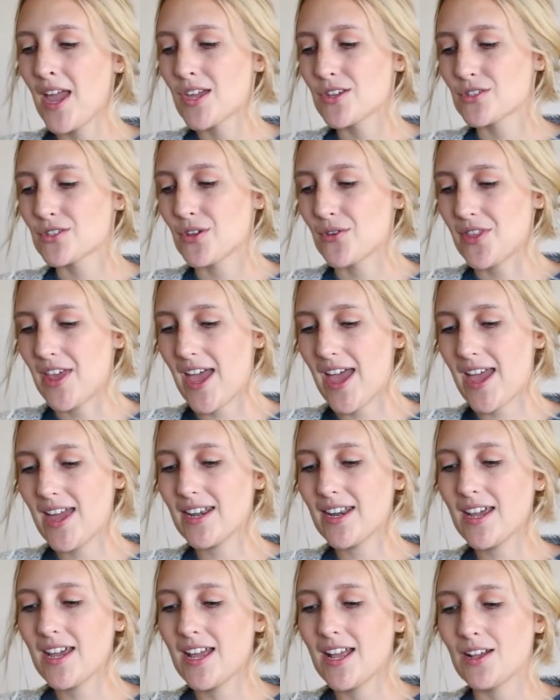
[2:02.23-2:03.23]
So
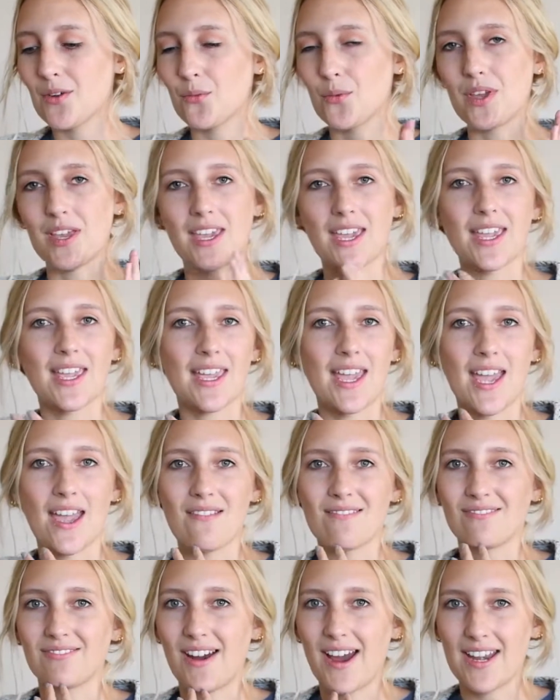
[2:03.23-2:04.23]
then we can
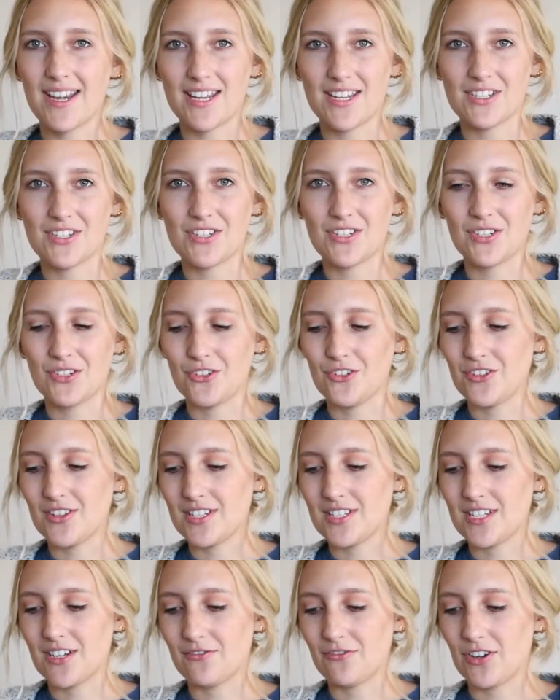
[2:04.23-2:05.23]
get right into the
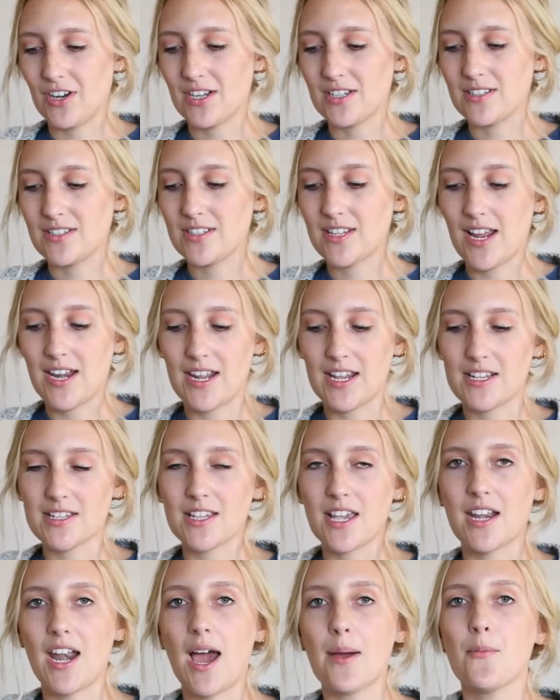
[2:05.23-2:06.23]
different settings.
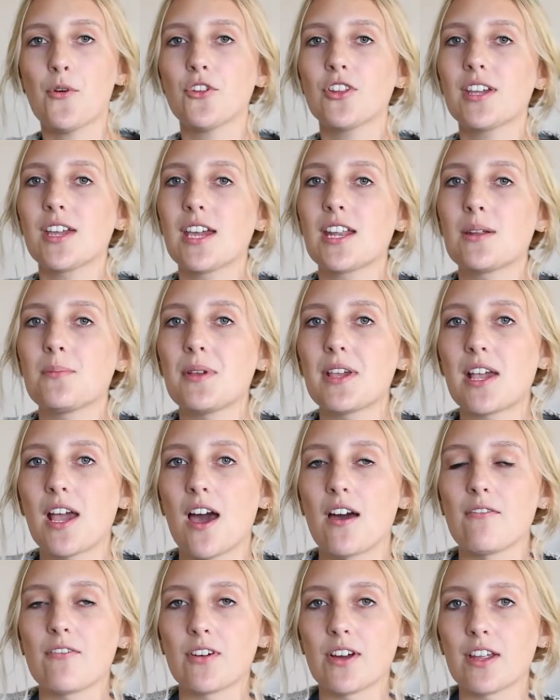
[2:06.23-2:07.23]
And I'm only gonna be
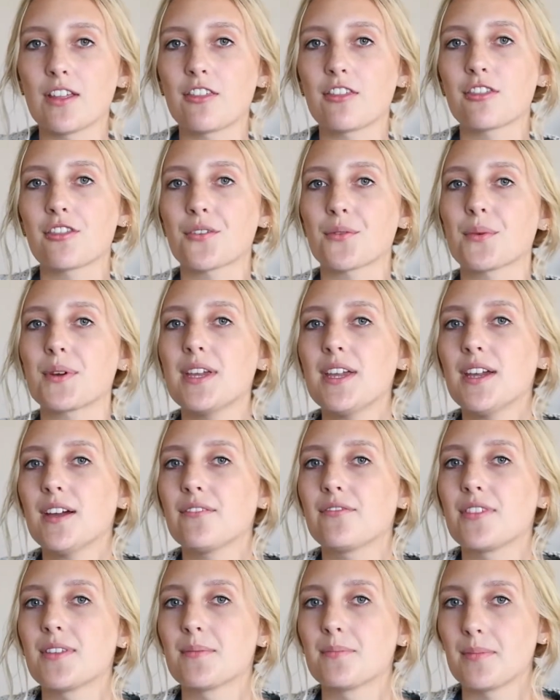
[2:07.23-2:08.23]
covering 3
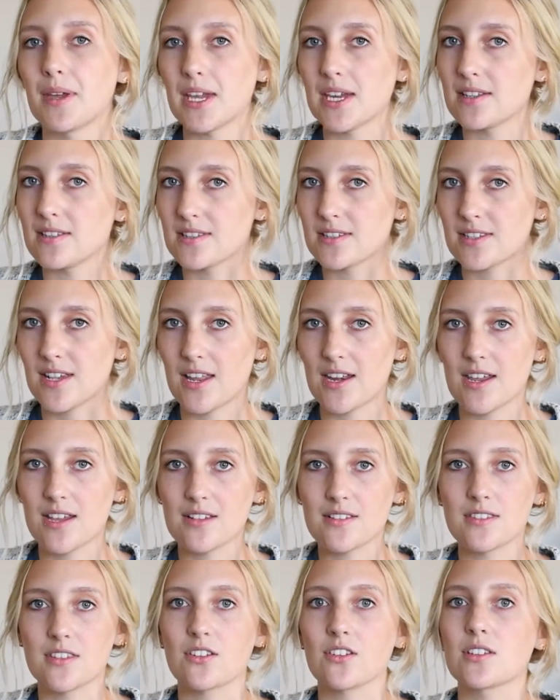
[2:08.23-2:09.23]
of the main
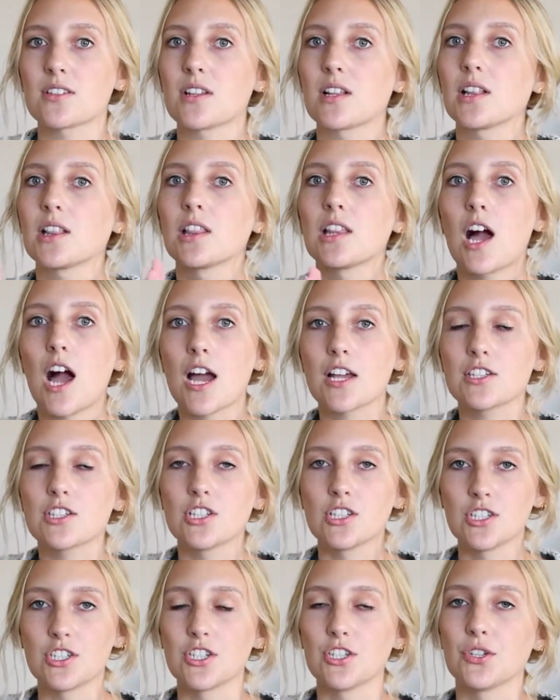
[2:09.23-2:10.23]
settings. There is a lot to
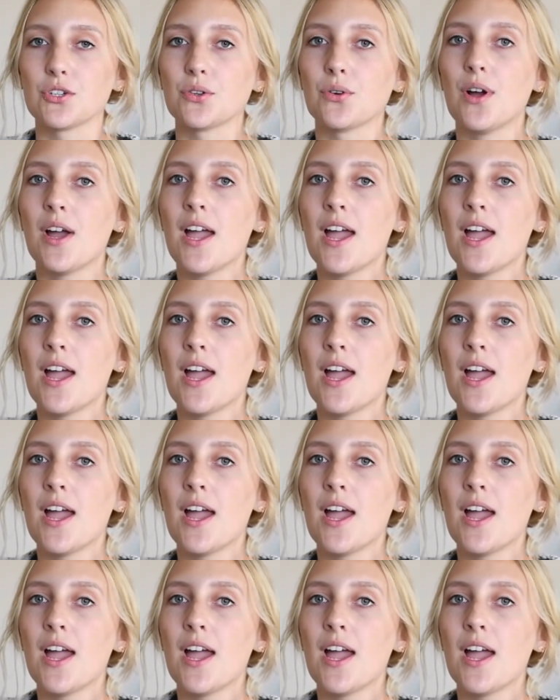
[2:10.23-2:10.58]
do